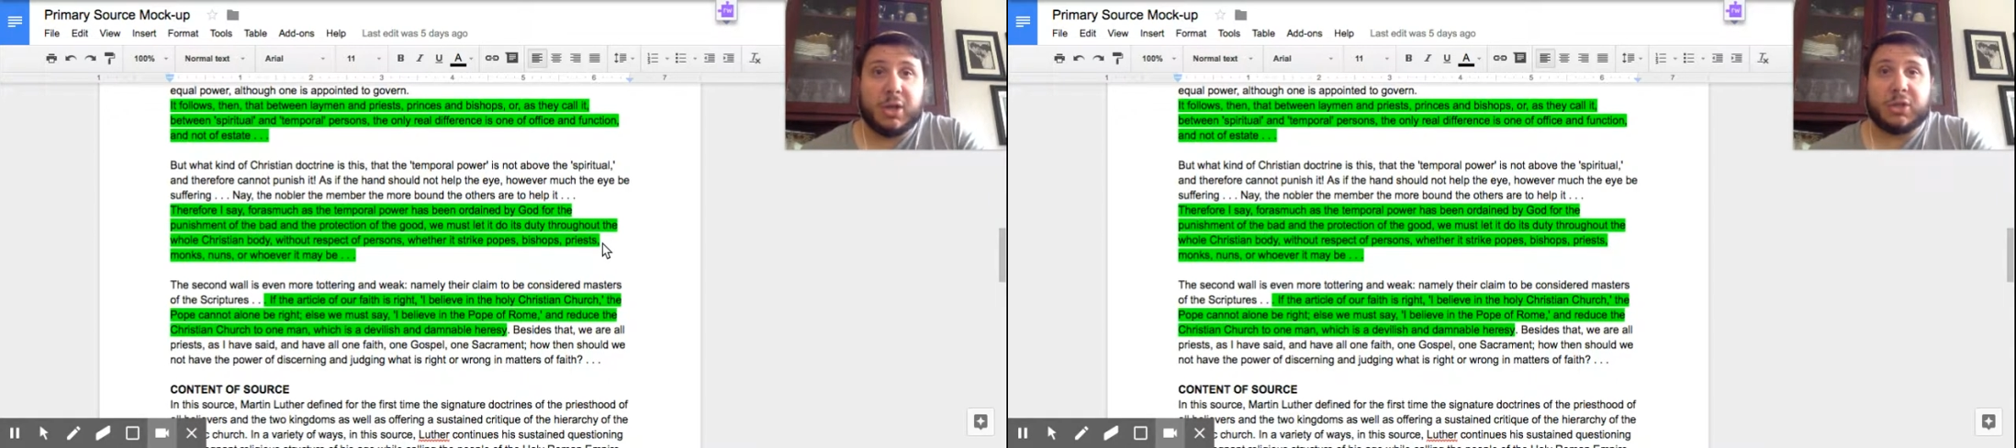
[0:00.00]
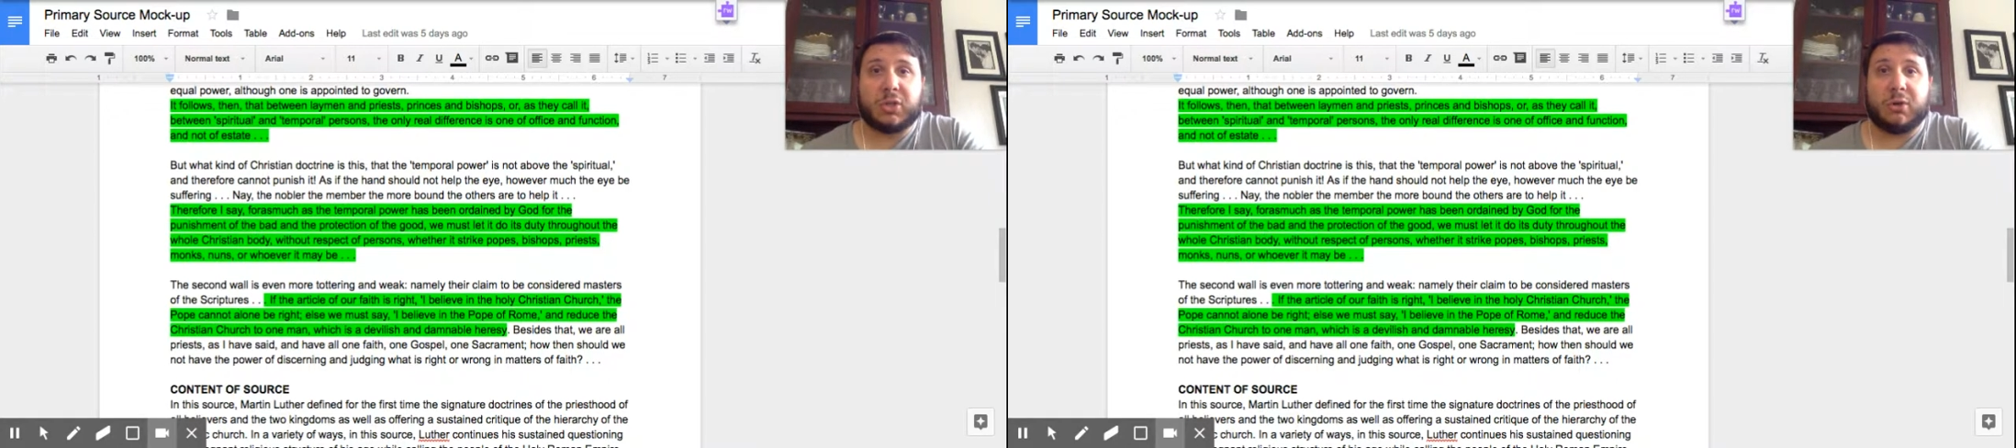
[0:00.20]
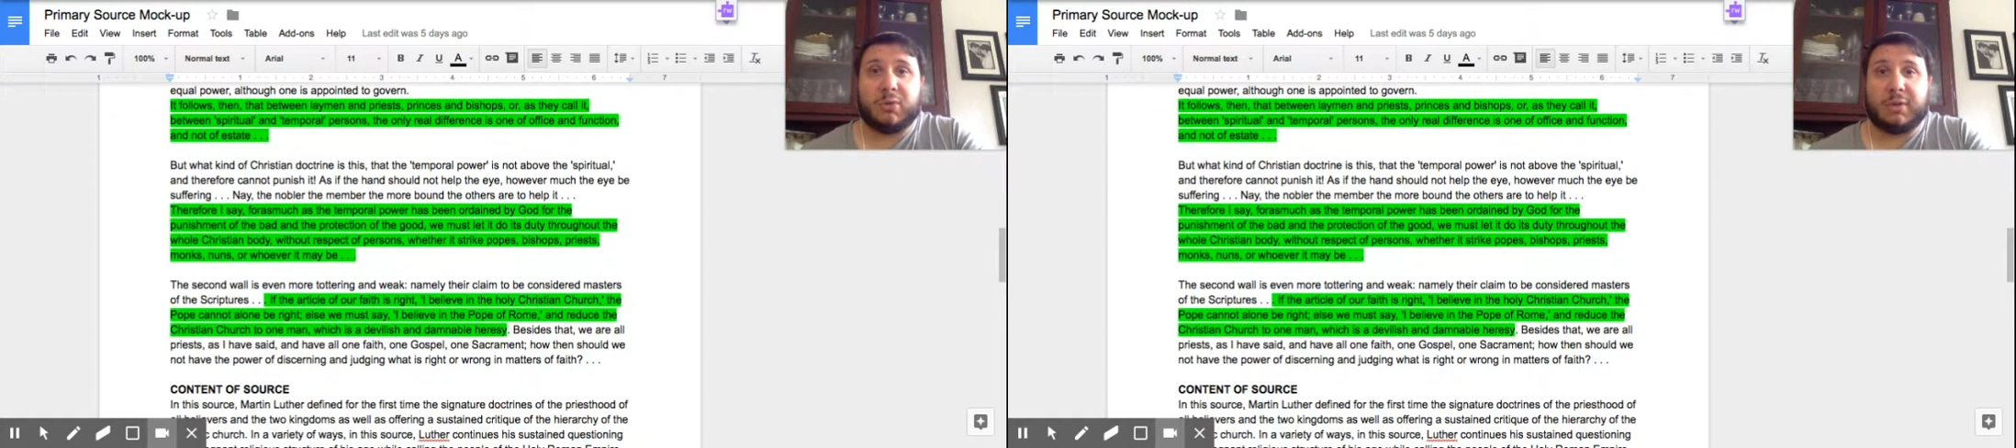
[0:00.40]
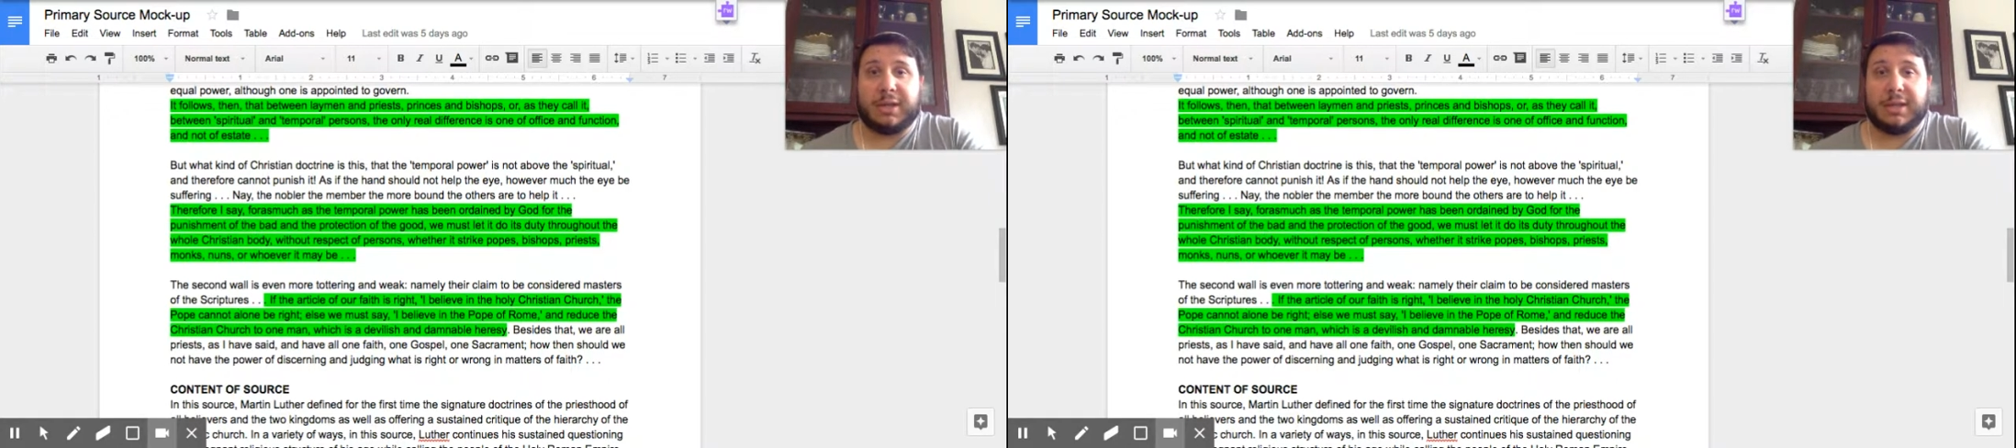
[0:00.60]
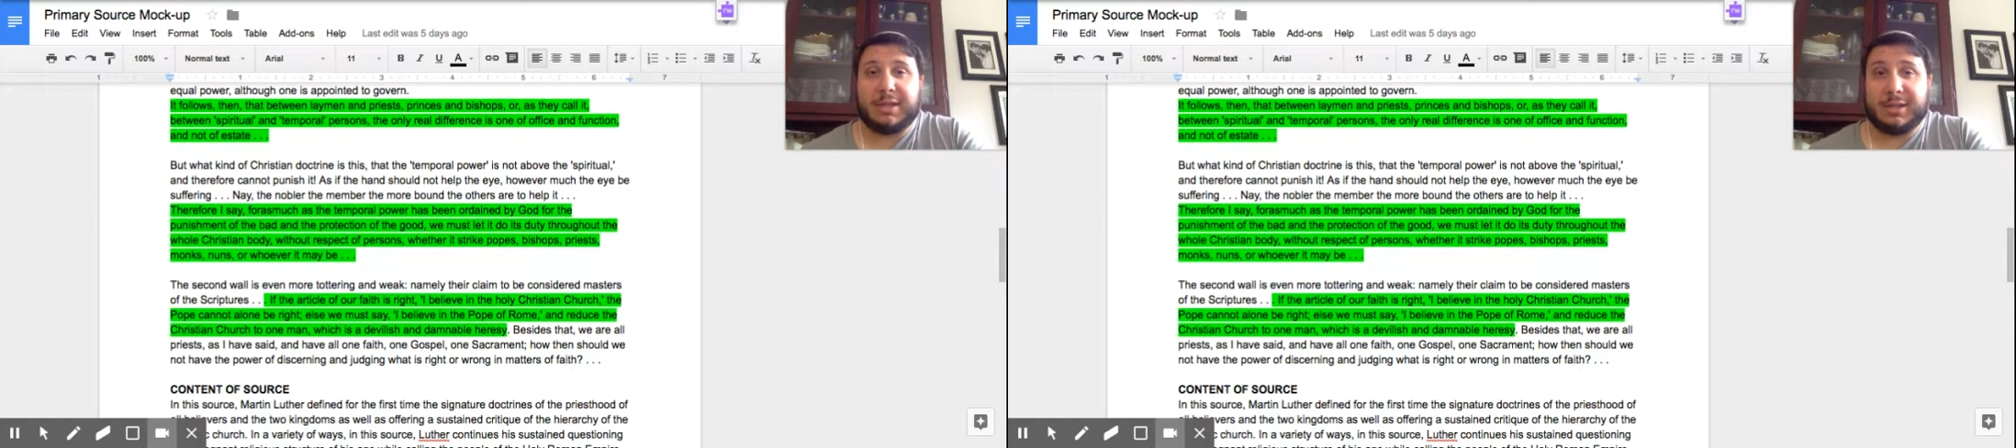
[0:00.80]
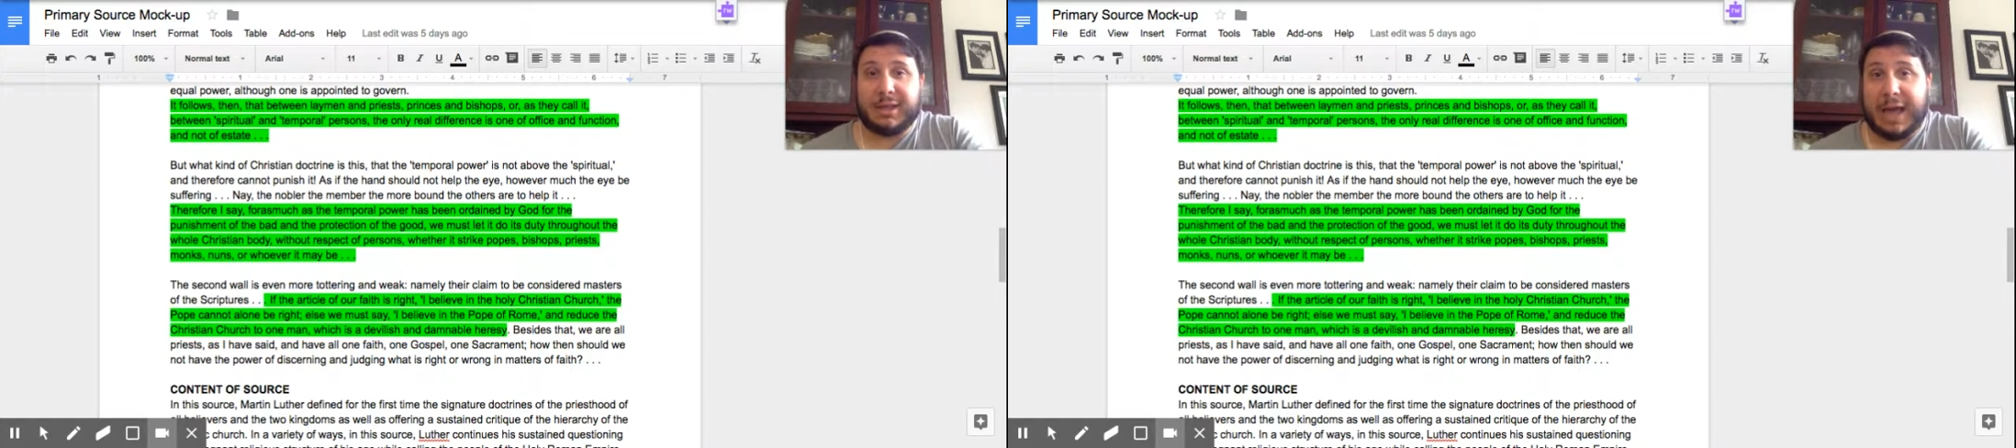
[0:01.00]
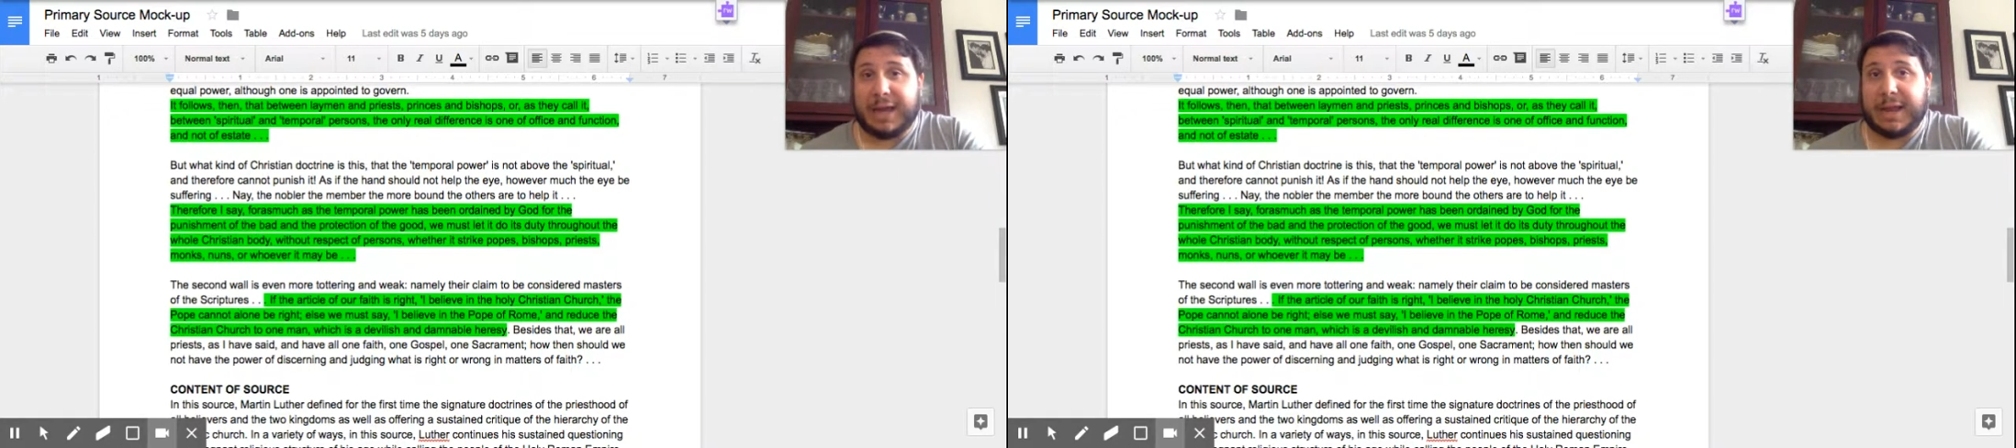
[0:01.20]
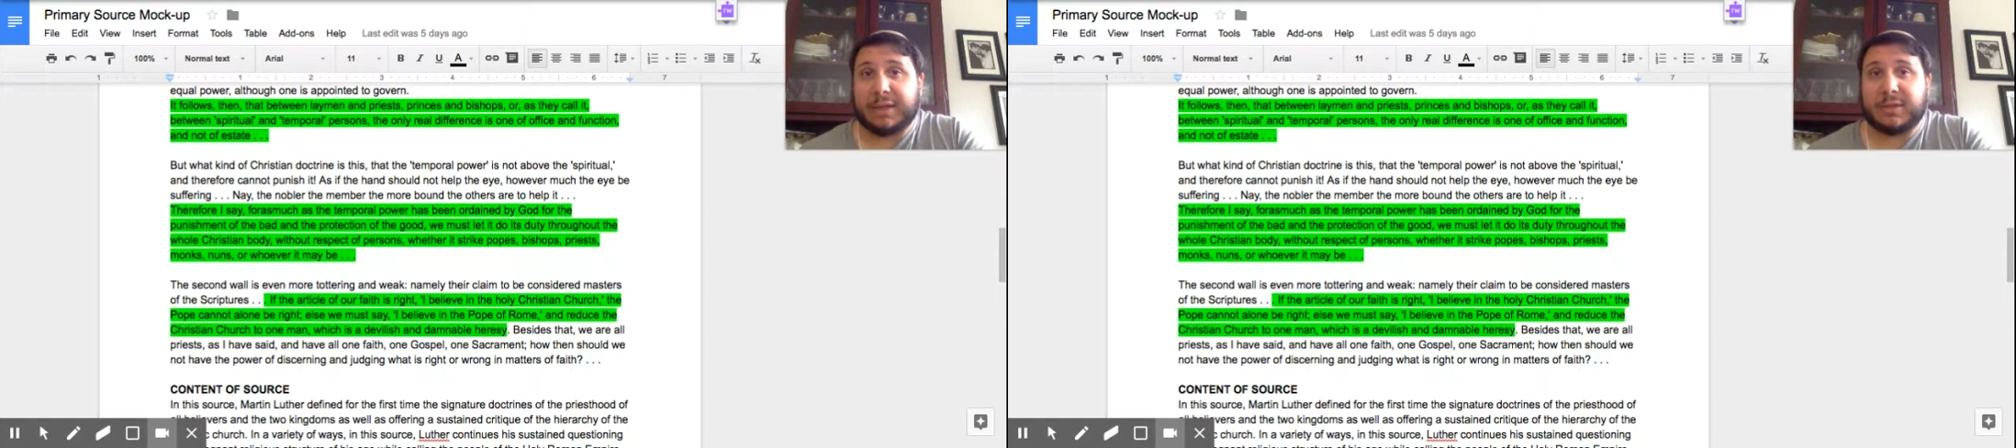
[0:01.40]
So to
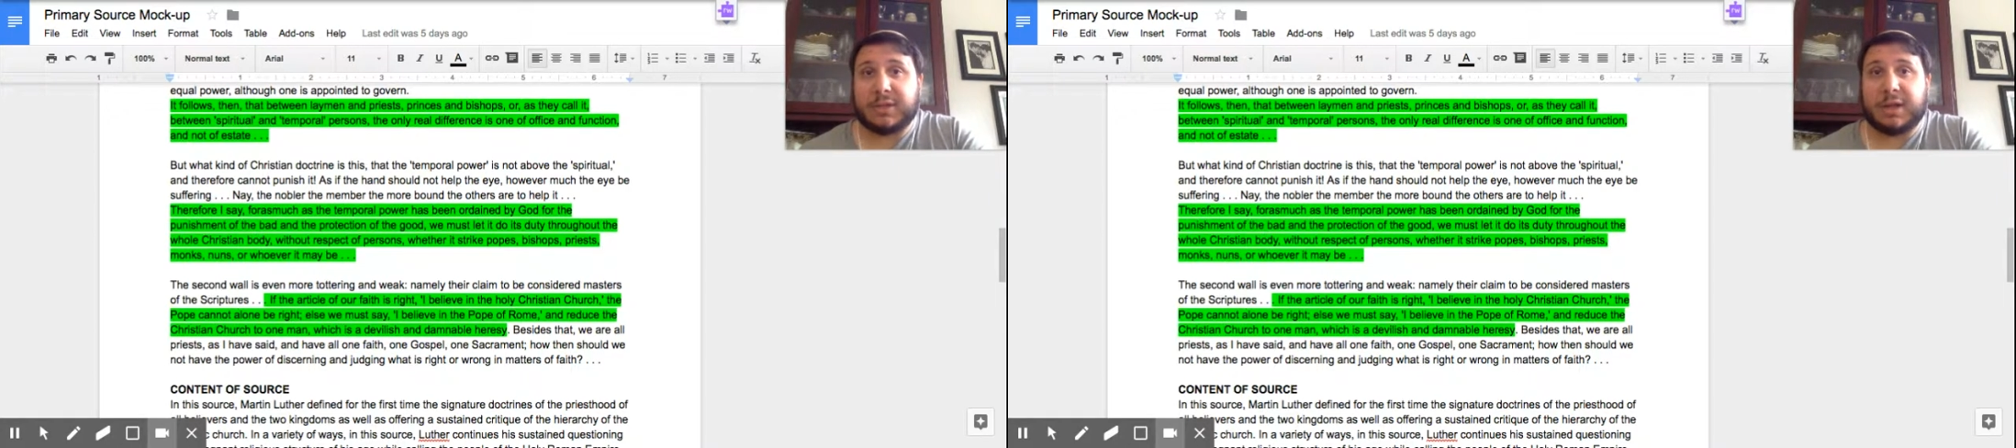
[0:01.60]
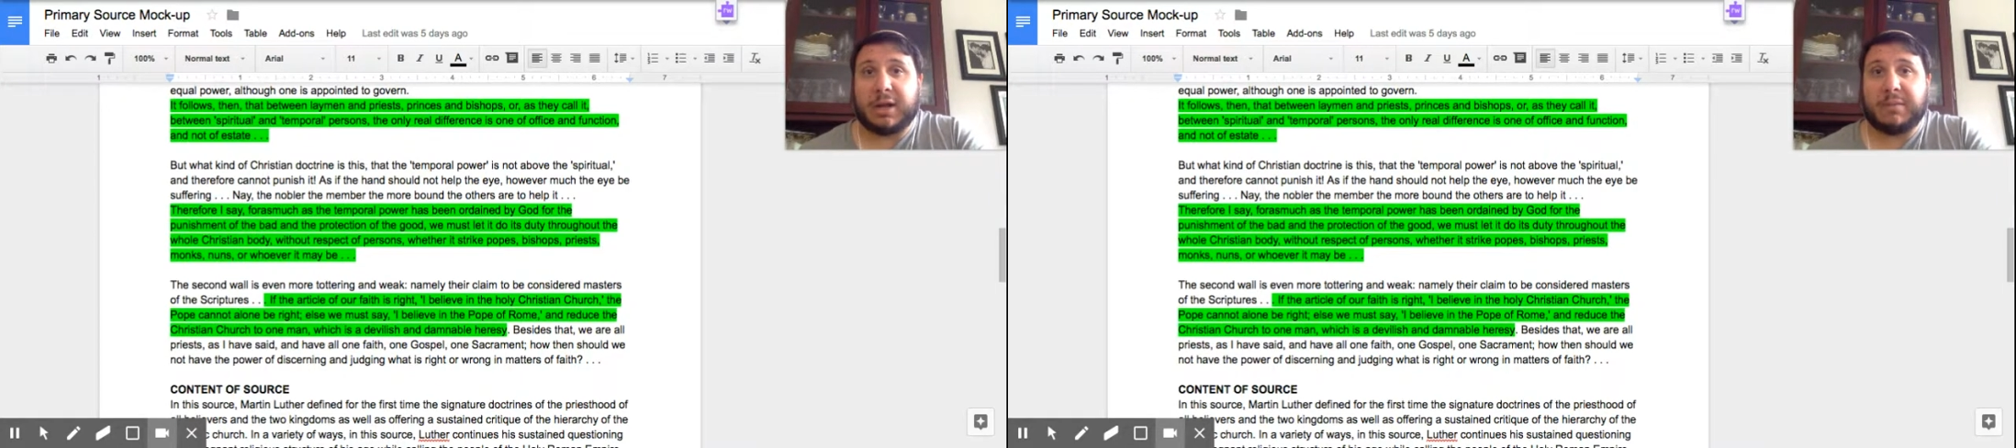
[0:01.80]
that end,